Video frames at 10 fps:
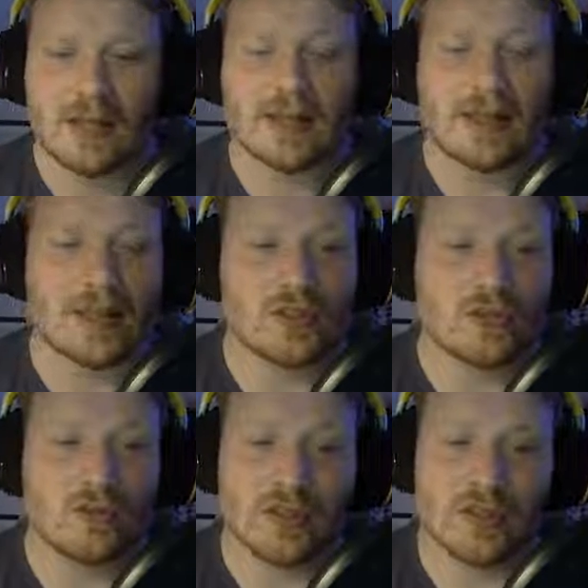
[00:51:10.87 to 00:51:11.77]
get to
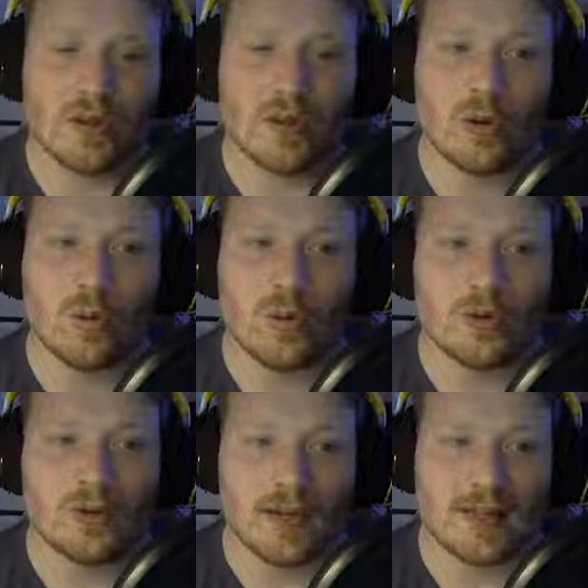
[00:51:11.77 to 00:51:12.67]
reroll
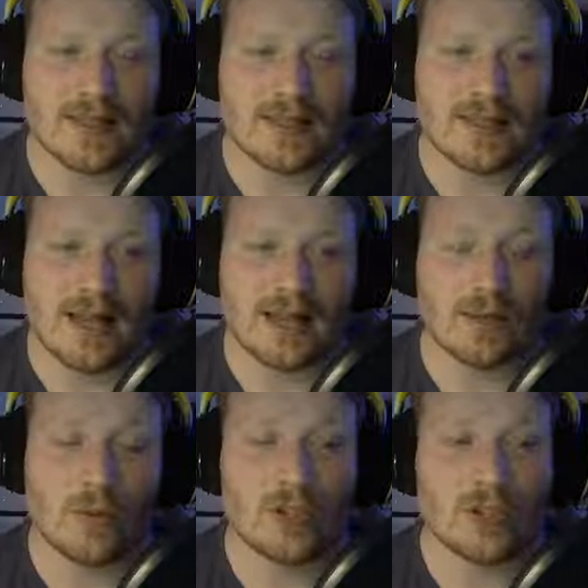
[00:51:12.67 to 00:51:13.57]
wounds against that target,
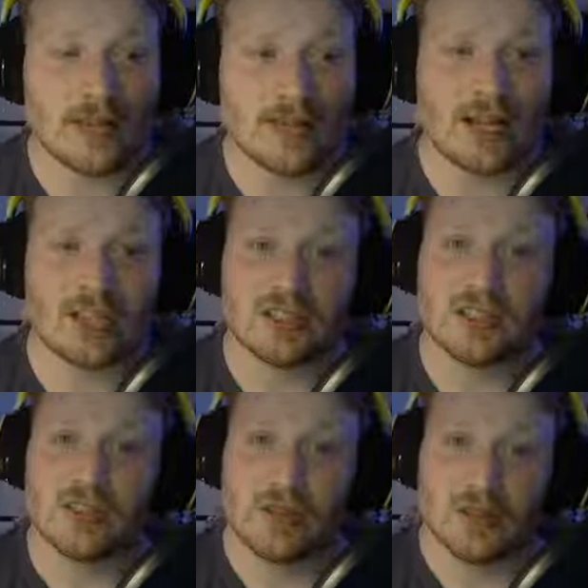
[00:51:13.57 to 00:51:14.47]
which is actually an
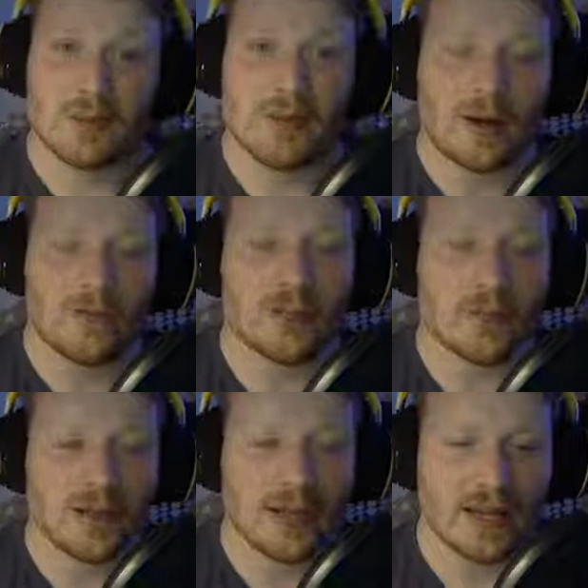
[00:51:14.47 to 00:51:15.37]
incredibly powerful
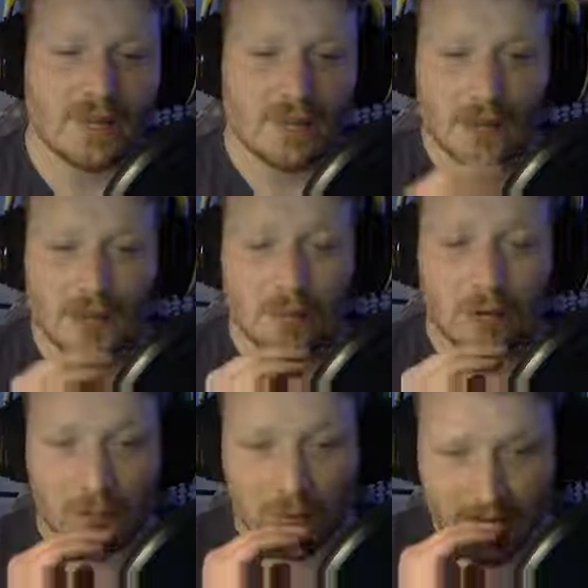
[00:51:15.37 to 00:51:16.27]
ability. The
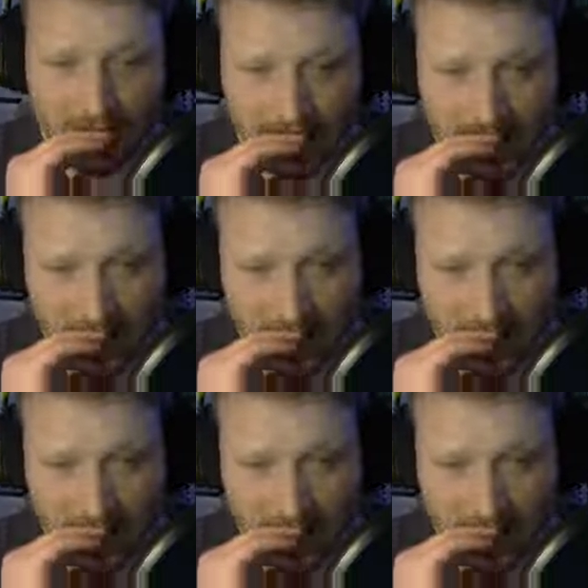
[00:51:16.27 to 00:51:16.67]
problem is,